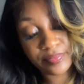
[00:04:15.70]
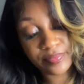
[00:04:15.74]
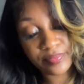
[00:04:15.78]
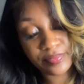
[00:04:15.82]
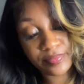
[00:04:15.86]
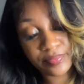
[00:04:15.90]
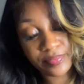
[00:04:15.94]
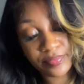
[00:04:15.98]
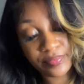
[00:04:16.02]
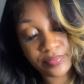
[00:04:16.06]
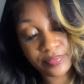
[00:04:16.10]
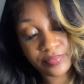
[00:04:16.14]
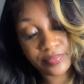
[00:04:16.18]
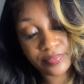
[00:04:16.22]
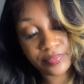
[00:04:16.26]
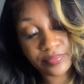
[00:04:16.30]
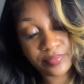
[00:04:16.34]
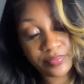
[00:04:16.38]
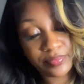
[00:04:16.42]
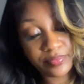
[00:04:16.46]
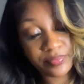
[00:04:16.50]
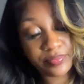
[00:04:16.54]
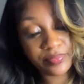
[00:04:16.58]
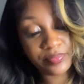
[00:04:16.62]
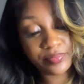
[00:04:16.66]

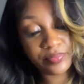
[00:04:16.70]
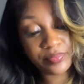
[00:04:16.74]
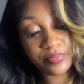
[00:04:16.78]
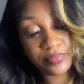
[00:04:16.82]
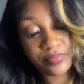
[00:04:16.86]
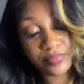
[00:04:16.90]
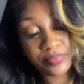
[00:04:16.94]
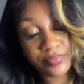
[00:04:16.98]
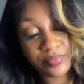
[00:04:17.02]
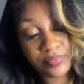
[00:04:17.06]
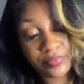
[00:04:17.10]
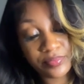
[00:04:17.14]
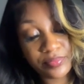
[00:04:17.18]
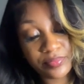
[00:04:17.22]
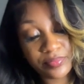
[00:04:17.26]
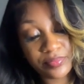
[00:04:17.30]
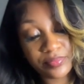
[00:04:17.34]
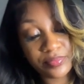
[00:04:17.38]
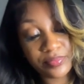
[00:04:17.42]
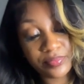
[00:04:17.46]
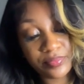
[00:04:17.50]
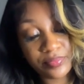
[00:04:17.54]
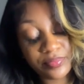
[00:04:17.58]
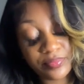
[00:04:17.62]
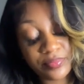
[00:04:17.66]

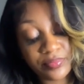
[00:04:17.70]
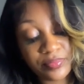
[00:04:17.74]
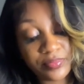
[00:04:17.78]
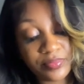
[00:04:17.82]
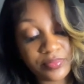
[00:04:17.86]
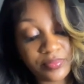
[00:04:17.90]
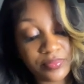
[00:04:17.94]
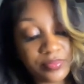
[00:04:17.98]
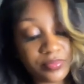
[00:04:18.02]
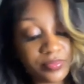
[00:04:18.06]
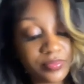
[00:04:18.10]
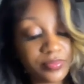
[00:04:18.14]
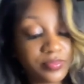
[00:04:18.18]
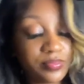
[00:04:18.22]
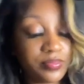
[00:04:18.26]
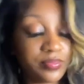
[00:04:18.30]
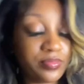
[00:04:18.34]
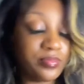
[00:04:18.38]
Nothing is said.